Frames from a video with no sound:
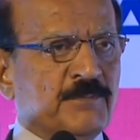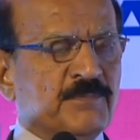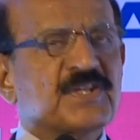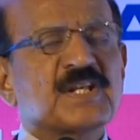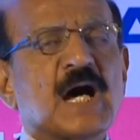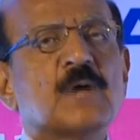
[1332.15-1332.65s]
We
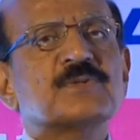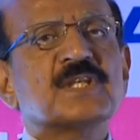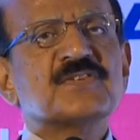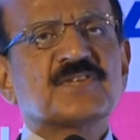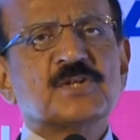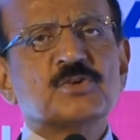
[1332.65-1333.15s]
said how
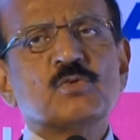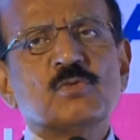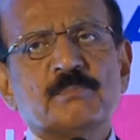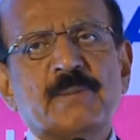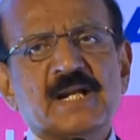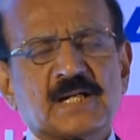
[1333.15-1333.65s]
things
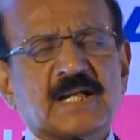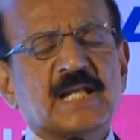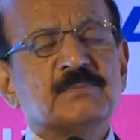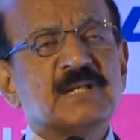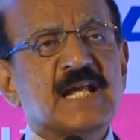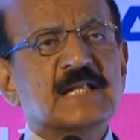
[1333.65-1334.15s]
can
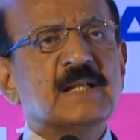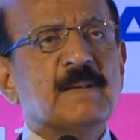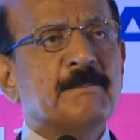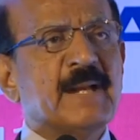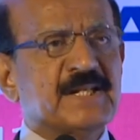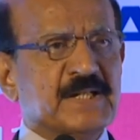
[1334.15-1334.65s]
be done
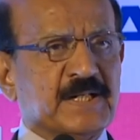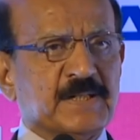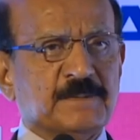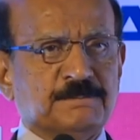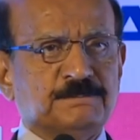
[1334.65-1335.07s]
better.